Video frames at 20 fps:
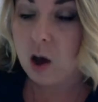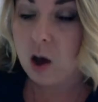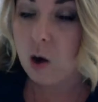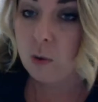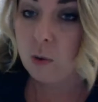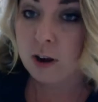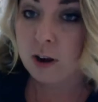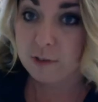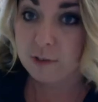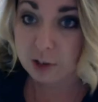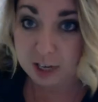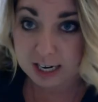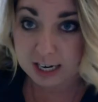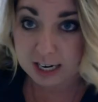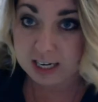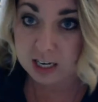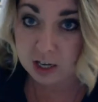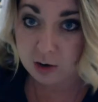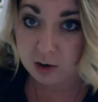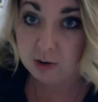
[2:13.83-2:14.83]
whatever you need to
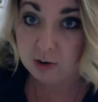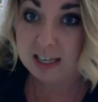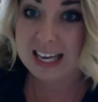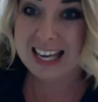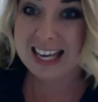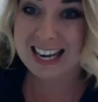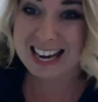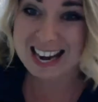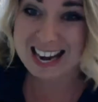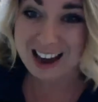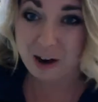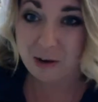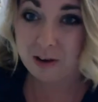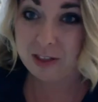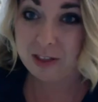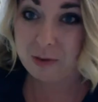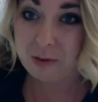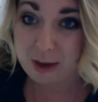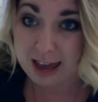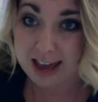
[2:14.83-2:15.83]
do, get it out of
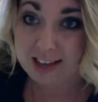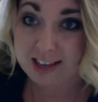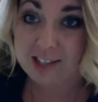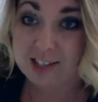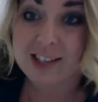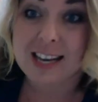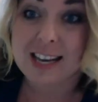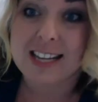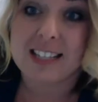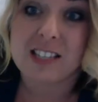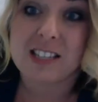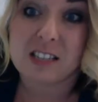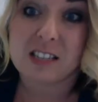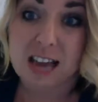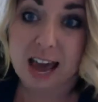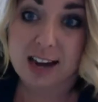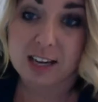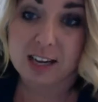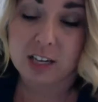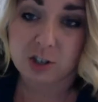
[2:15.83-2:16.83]
the way so that it's
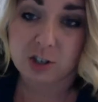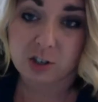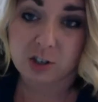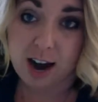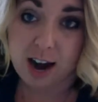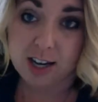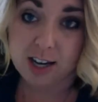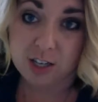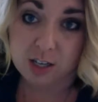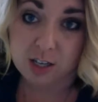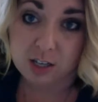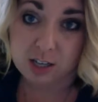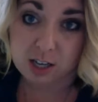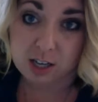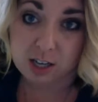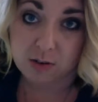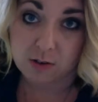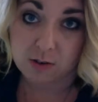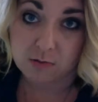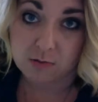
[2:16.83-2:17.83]
not a distraction to
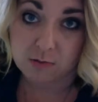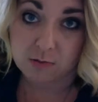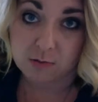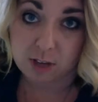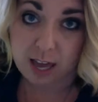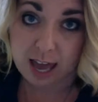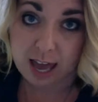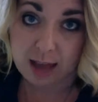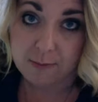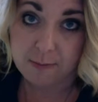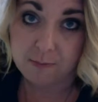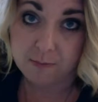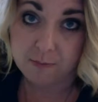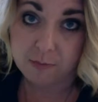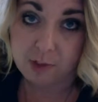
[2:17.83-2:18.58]
you, okay?